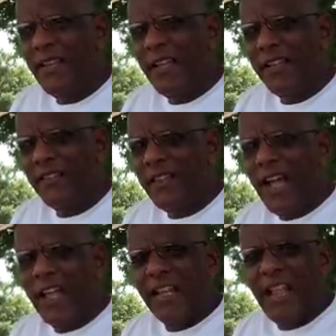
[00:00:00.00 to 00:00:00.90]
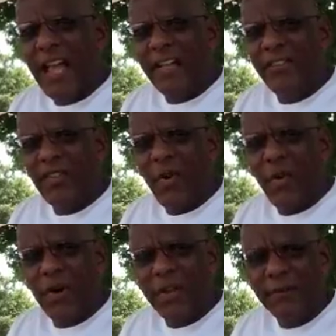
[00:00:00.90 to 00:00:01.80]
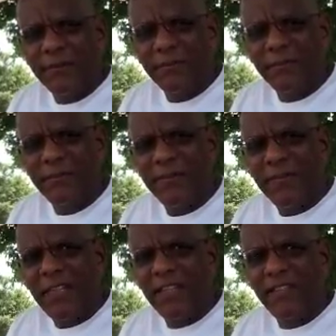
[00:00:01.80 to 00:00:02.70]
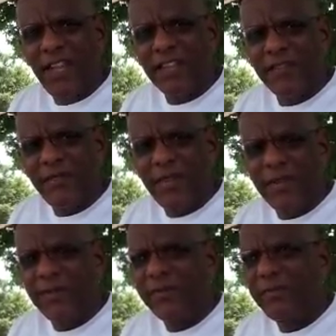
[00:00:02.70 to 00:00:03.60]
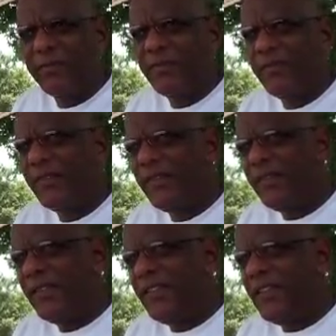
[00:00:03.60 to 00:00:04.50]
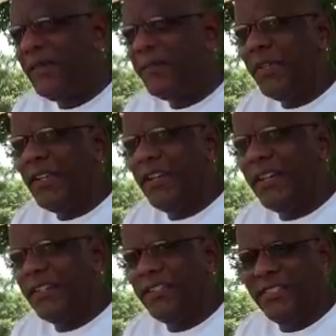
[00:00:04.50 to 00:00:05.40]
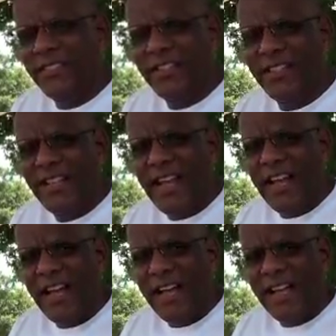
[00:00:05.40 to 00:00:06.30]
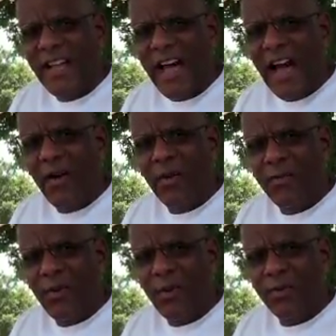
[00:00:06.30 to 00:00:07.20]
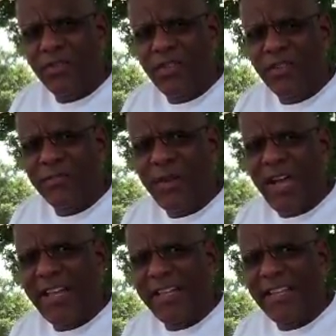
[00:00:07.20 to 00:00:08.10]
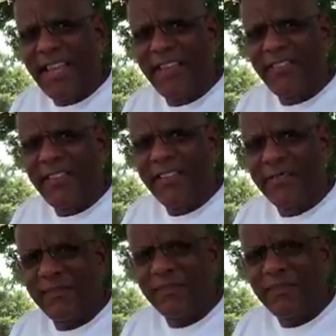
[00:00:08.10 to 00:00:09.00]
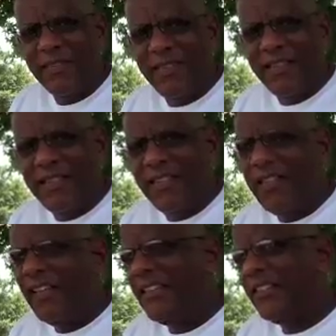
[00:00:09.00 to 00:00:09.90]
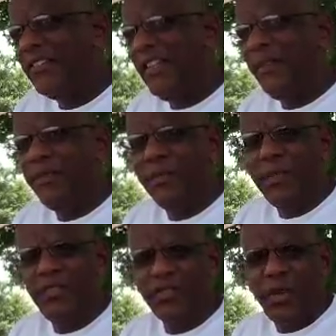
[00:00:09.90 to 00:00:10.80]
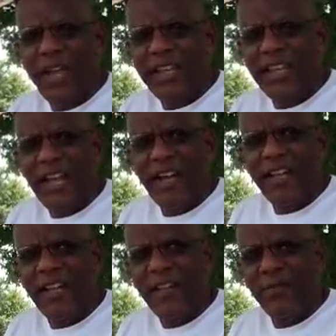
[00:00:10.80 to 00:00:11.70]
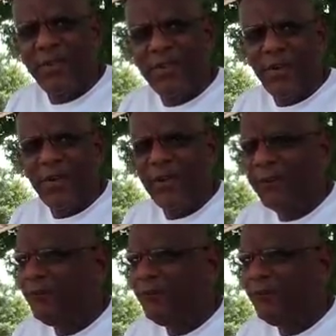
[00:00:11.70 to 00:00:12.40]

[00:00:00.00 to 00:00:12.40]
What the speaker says: there's not a lot of joy in Duncanville because our version of Mighty Casey seems to be striking out at every turn.